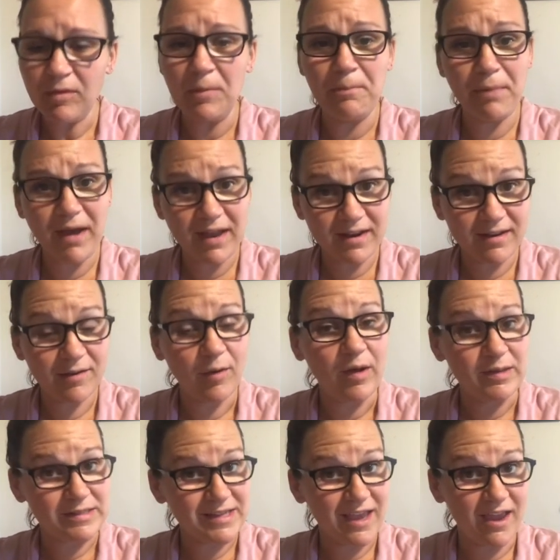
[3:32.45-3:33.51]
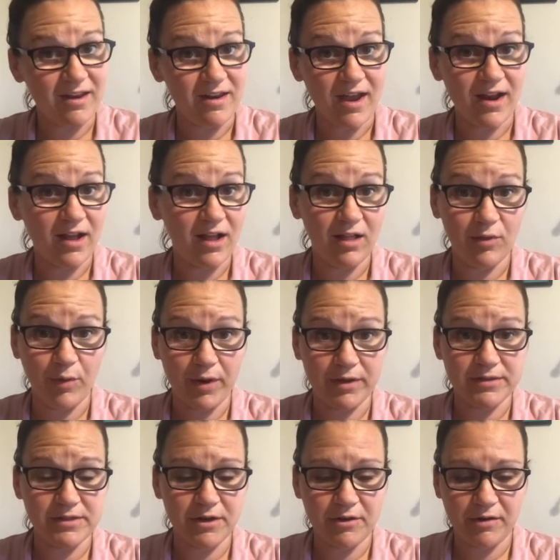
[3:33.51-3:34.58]
But once again, not all
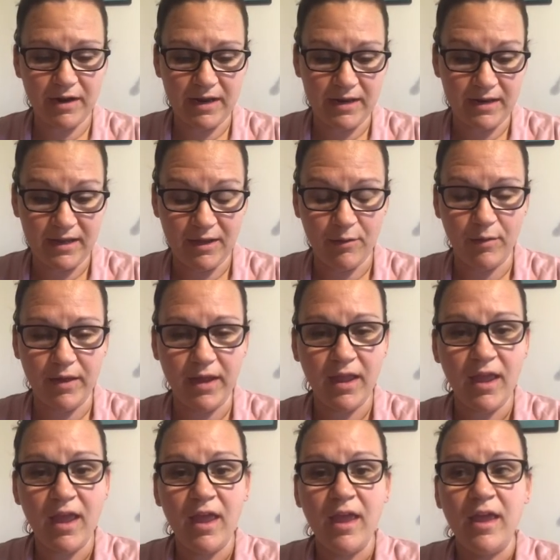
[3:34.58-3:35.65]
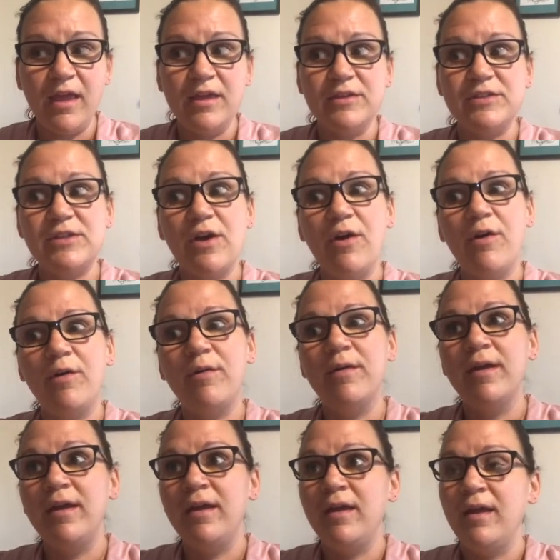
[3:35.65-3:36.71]
oils are created equally. So
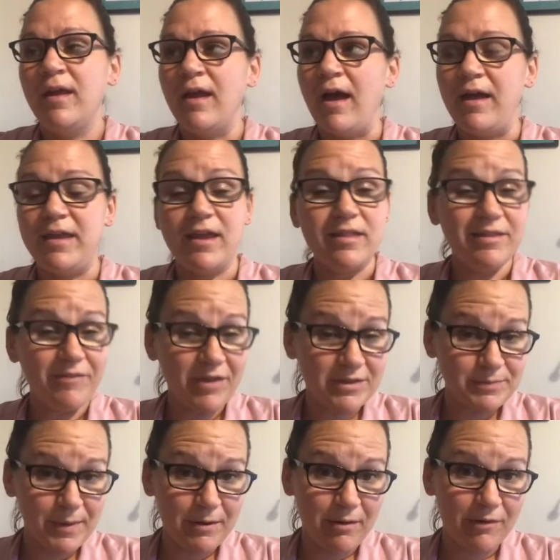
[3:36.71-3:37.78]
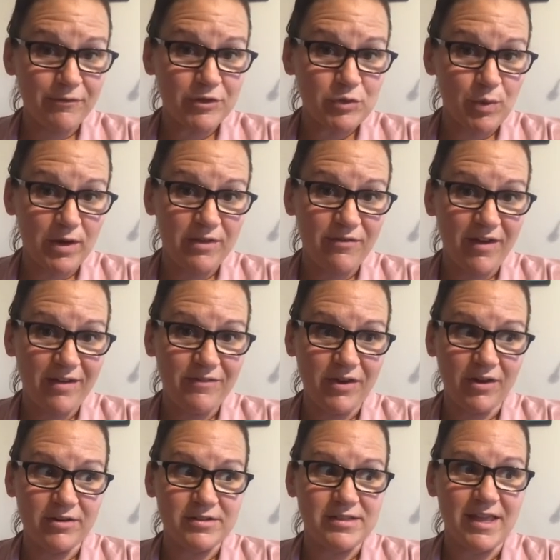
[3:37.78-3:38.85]
Young Living's been around for 25
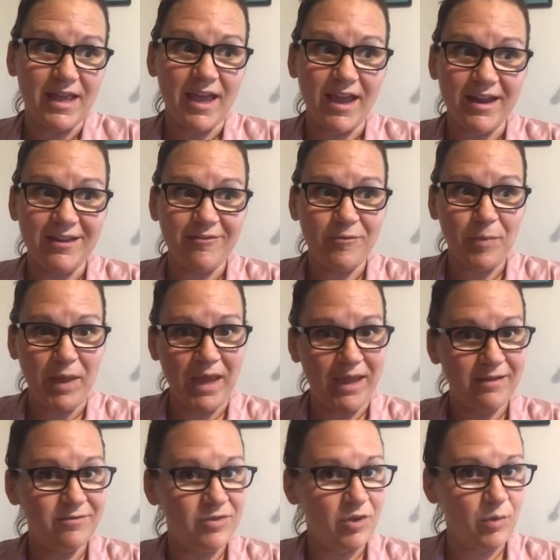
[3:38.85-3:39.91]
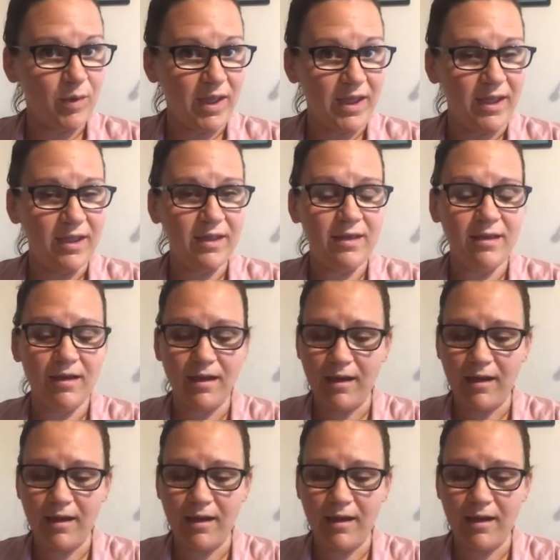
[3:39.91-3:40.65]
years. They kind of paved the way.